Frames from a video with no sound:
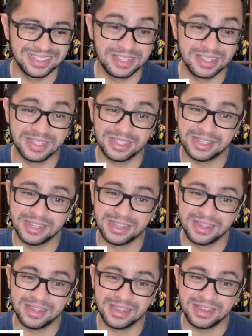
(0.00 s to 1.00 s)

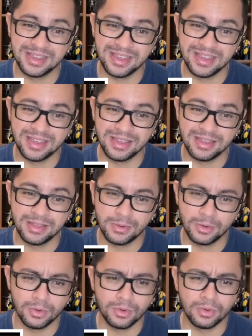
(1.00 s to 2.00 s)

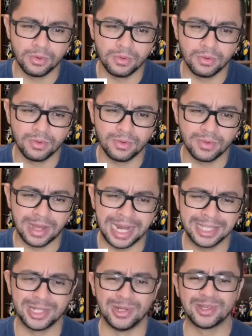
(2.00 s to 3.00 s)
I
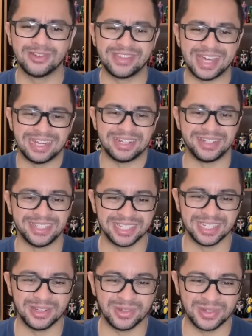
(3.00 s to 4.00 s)
like the look of that
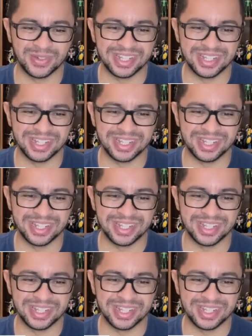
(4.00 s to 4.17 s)
Disney logo.